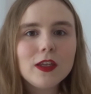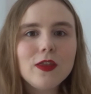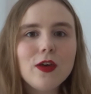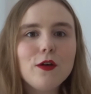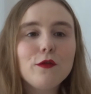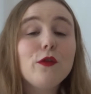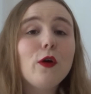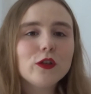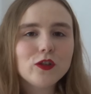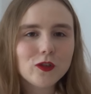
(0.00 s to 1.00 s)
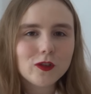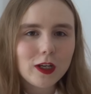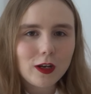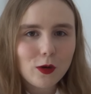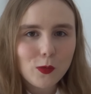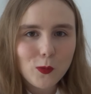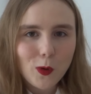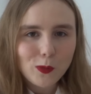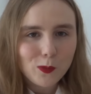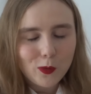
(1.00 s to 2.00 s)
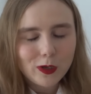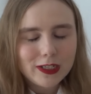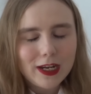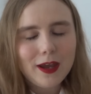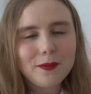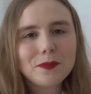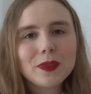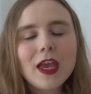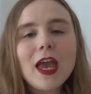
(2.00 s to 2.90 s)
the fortune teller one more time.